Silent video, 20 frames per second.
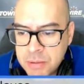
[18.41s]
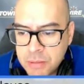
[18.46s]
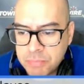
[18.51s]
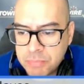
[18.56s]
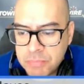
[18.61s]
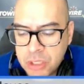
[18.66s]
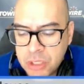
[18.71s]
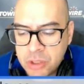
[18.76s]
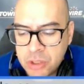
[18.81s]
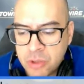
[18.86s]
And you
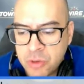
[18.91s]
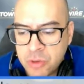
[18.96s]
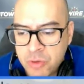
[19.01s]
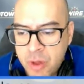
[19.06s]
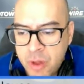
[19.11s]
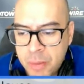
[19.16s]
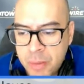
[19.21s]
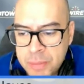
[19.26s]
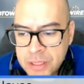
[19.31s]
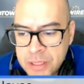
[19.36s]
can also follow me
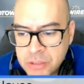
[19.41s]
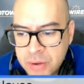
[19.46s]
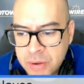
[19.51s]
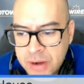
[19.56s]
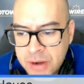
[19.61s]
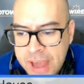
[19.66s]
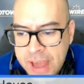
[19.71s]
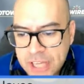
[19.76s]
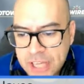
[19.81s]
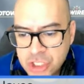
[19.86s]
on Twitter
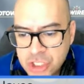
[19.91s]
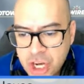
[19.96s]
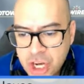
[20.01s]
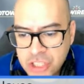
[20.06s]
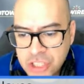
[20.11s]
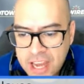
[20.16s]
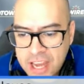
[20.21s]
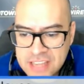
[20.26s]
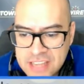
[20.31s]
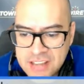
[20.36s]
at
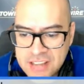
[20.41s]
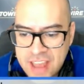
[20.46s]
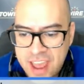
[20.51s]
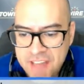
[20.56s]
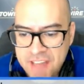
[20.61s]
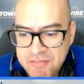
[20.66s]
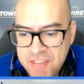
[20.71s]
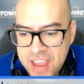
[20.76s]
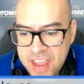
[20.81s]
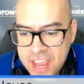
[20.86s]

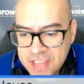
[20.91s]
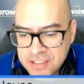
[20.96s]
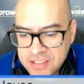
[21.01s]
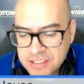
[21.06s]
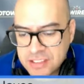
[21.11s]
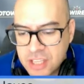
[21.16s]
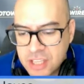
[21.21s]
JoshHayesFS.